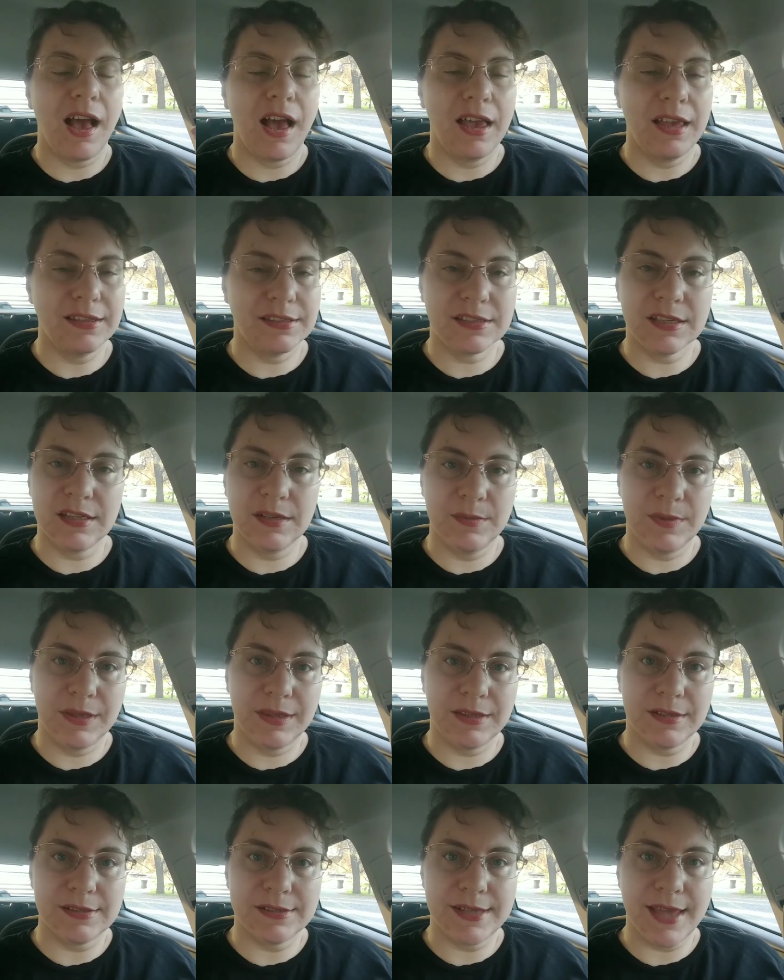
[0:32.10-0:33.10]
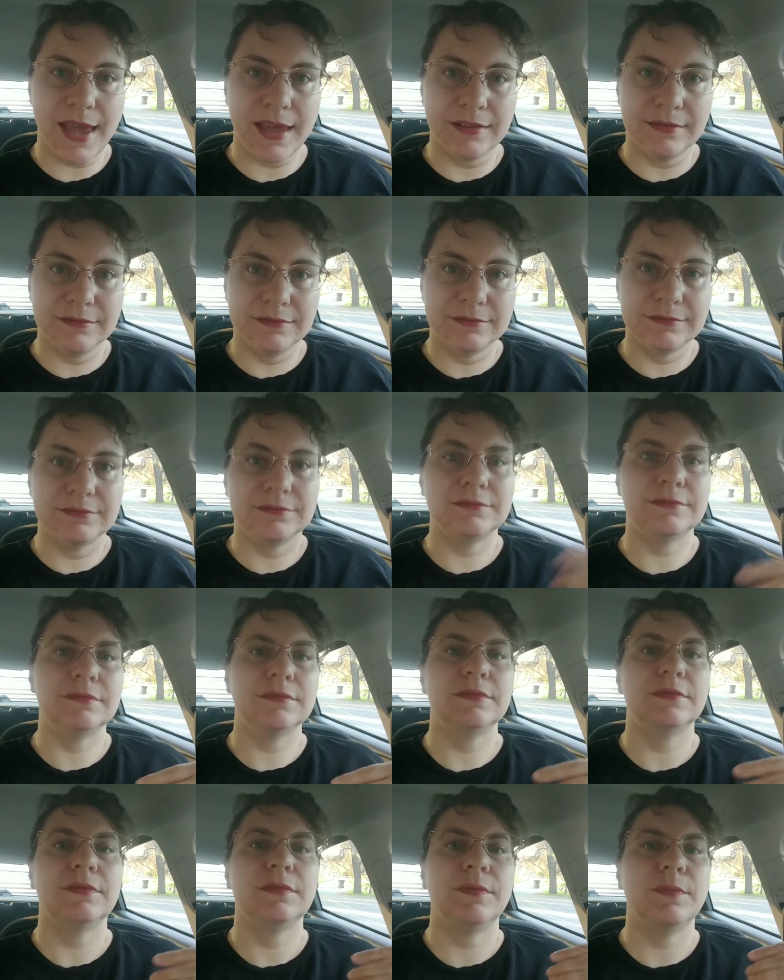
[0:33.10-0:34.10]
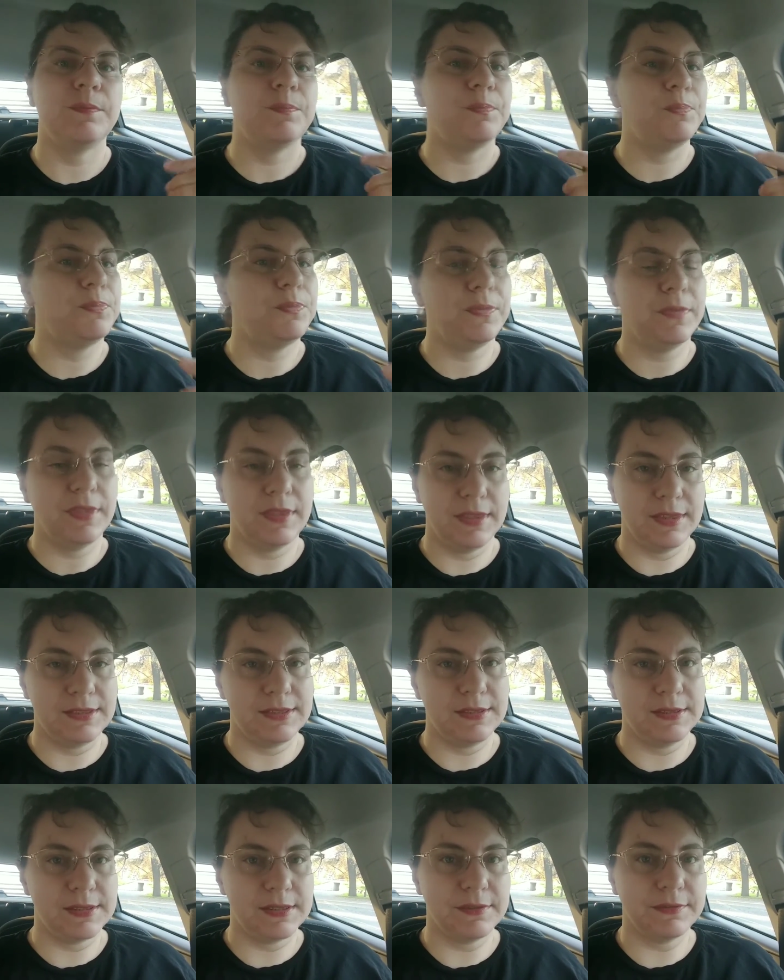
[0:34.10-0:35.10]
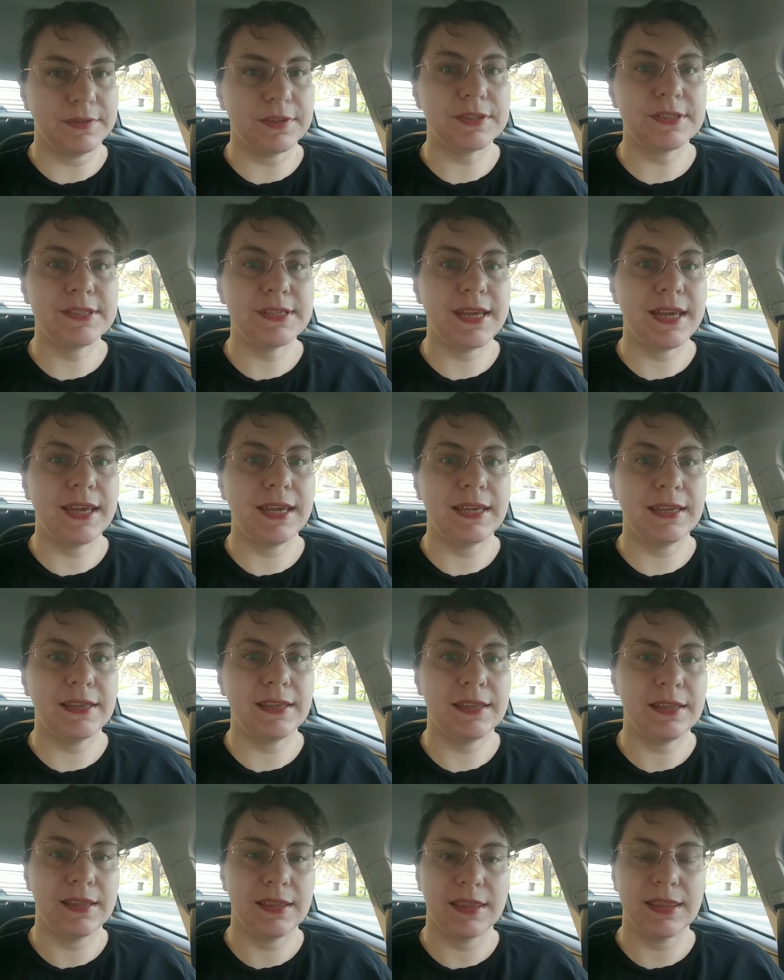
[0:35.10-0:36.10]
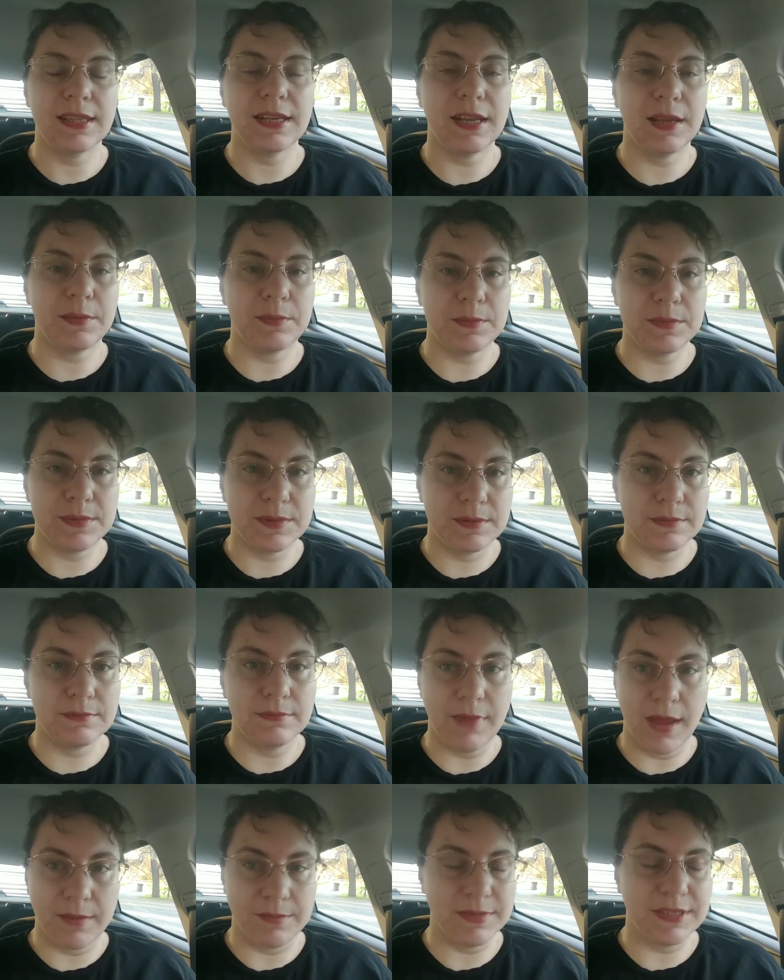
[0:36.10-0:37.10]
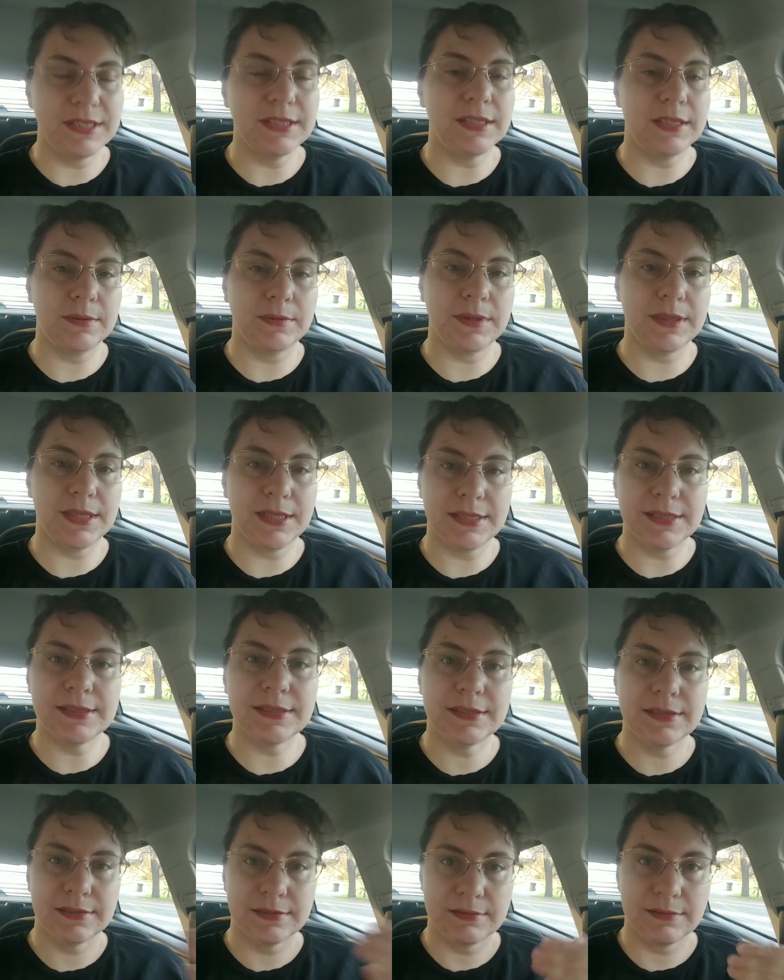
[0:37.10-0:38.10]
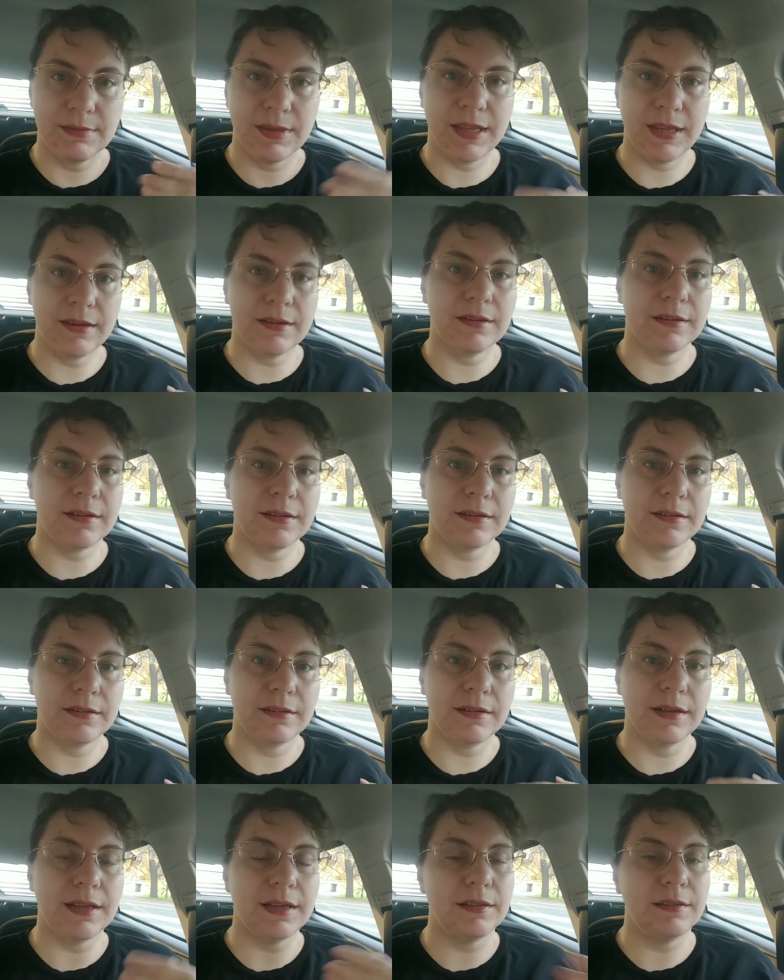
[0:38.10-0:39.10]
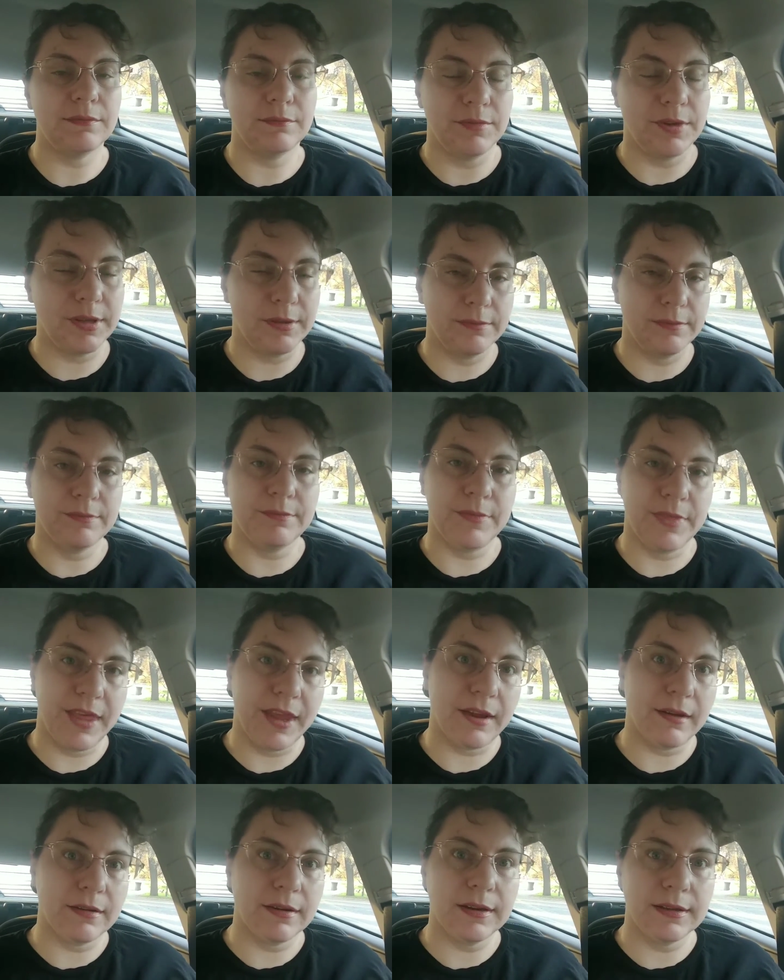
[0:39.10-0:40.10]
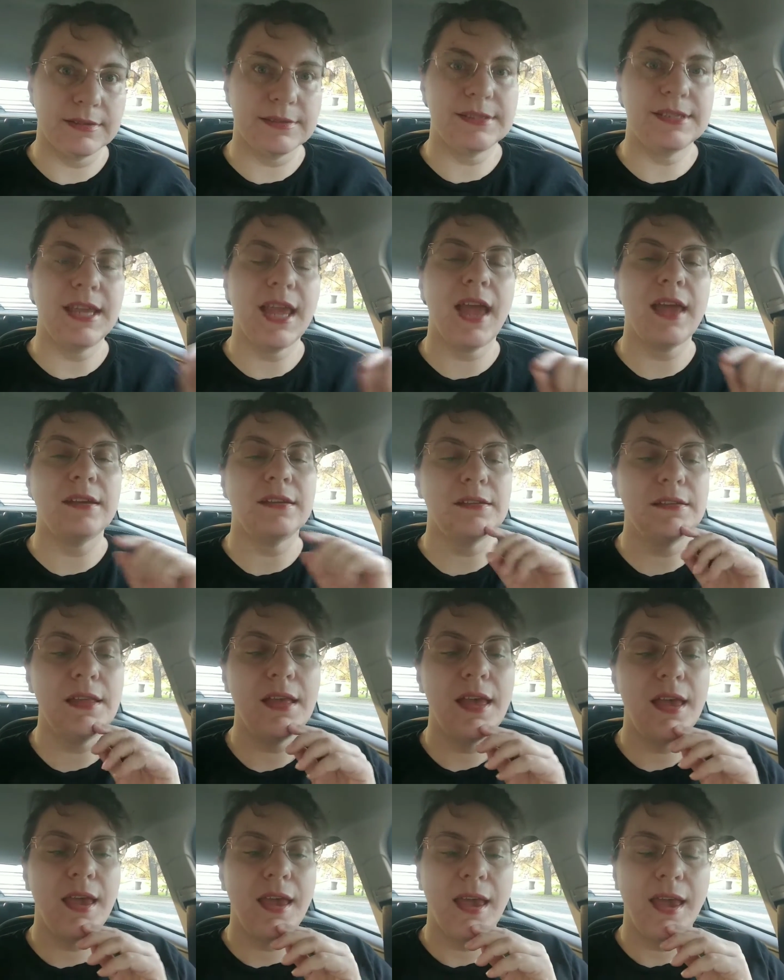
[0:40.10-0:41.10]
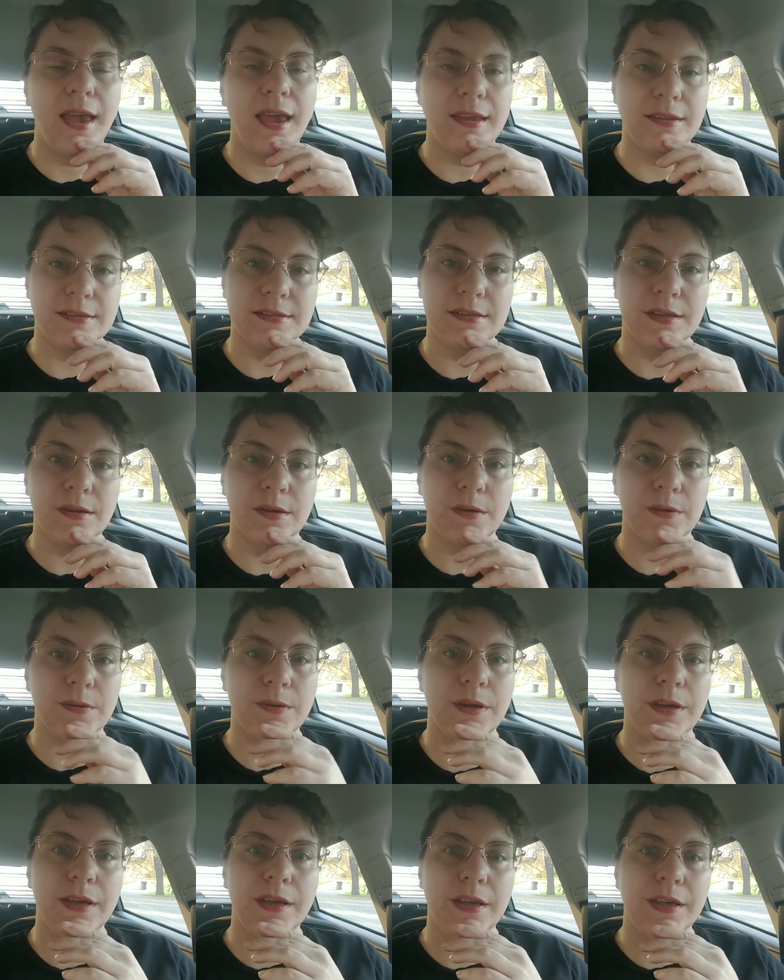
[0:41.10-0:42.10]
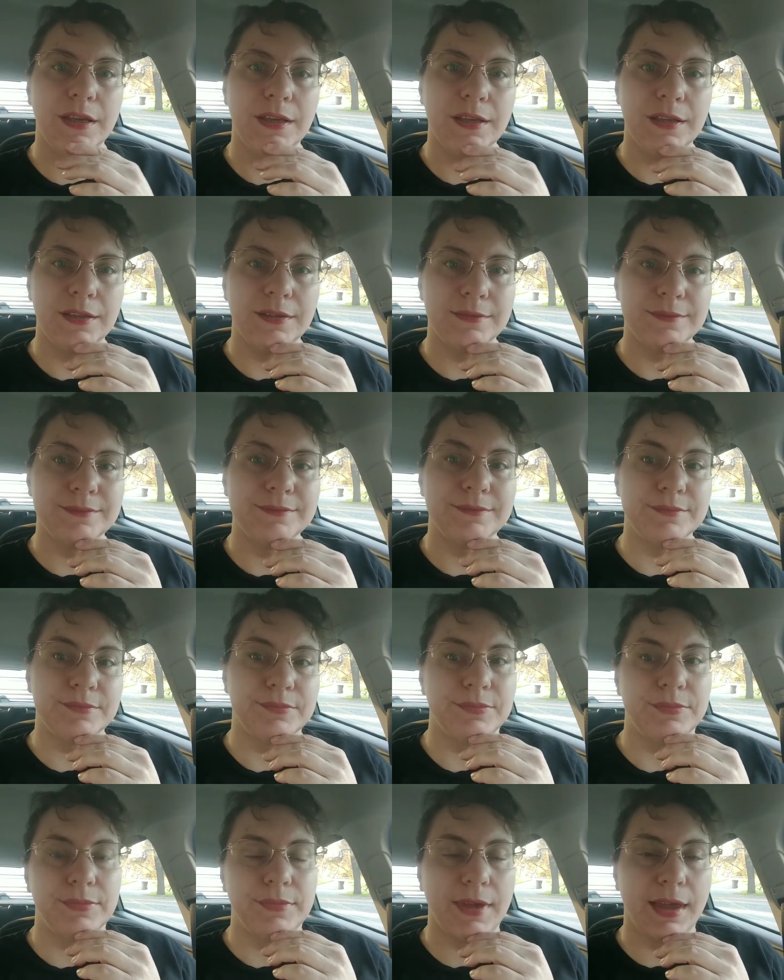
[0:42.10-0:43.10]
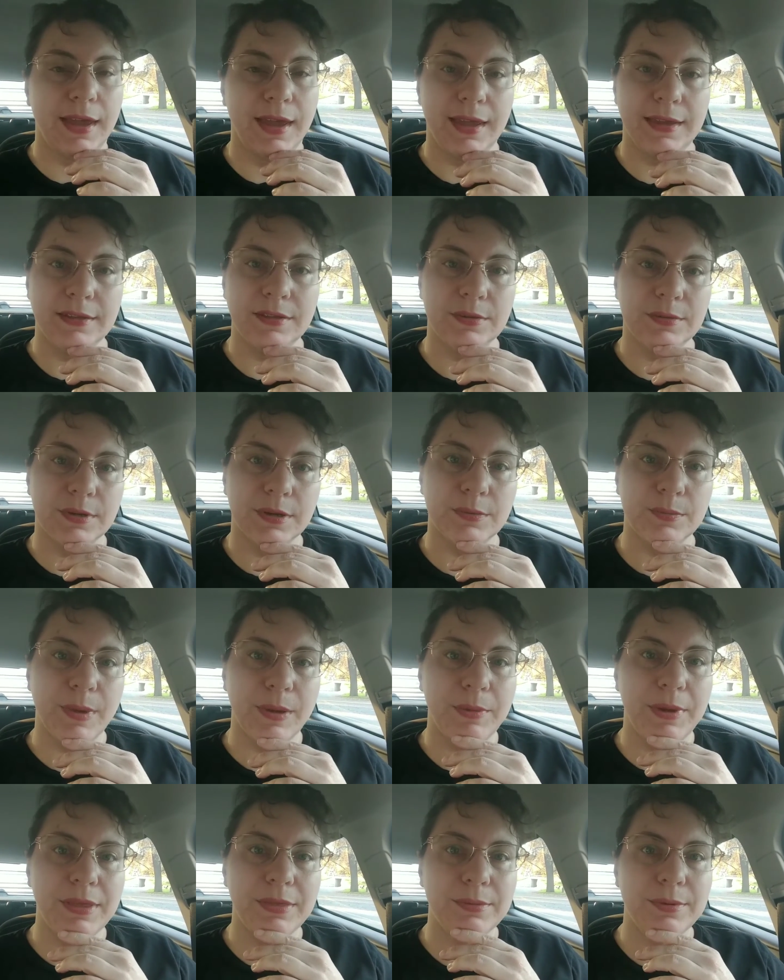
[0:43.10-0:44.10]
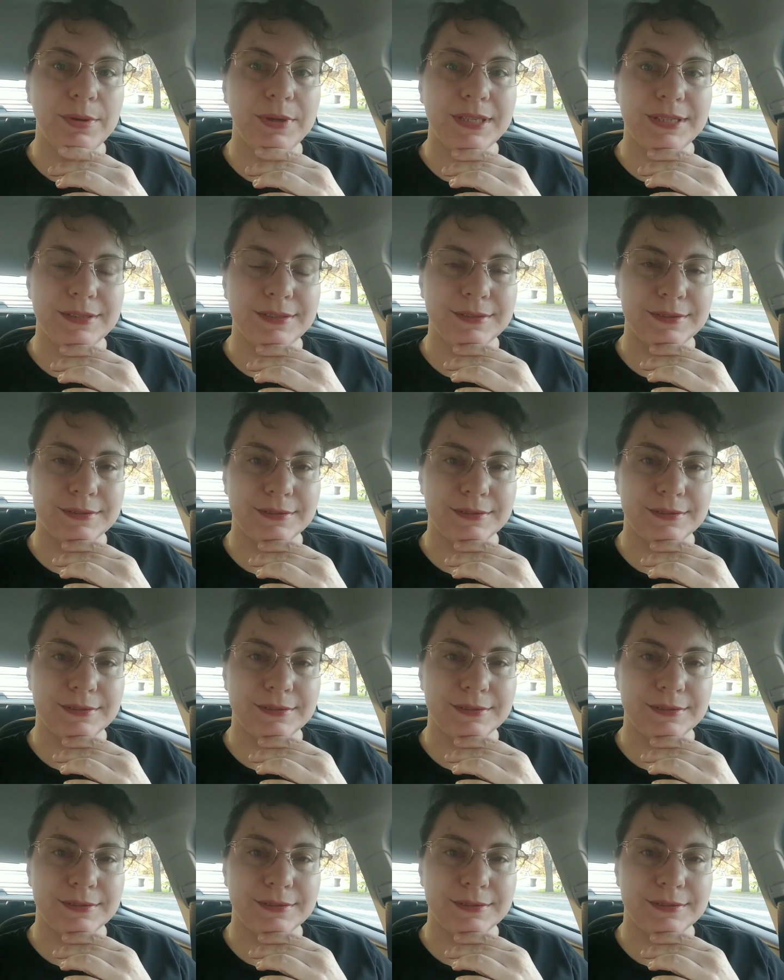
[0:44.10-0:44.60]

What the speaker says: It's going to be a little sad. This is the first day that I'm dealing with this here, there in Seattle, and so I had to work my way through it.